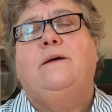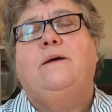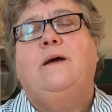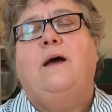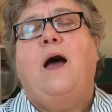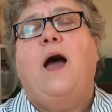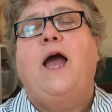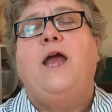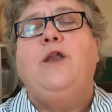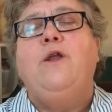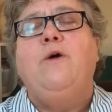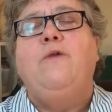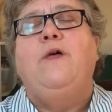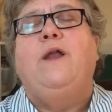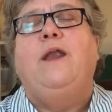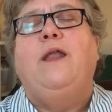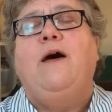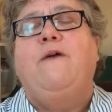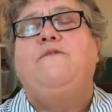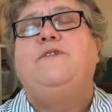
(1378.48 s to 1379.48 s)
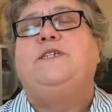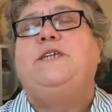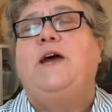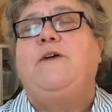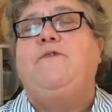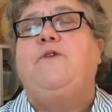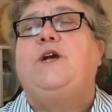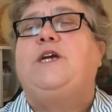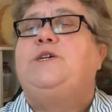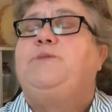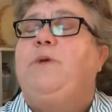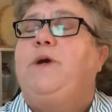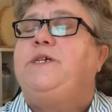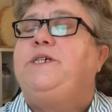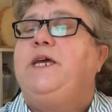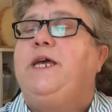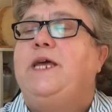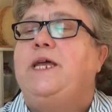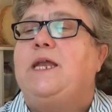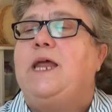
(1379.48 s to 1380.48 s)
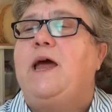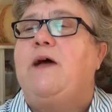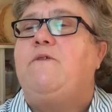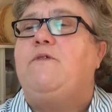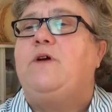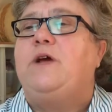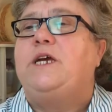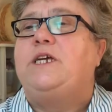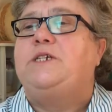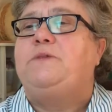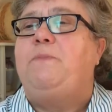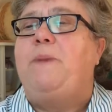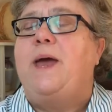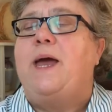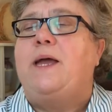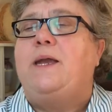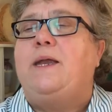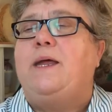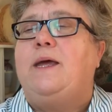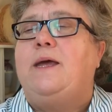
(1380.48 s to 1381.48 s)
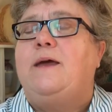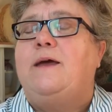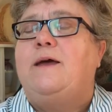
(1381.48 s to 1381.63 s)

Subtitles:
I know that love is ever expressing and ever expanding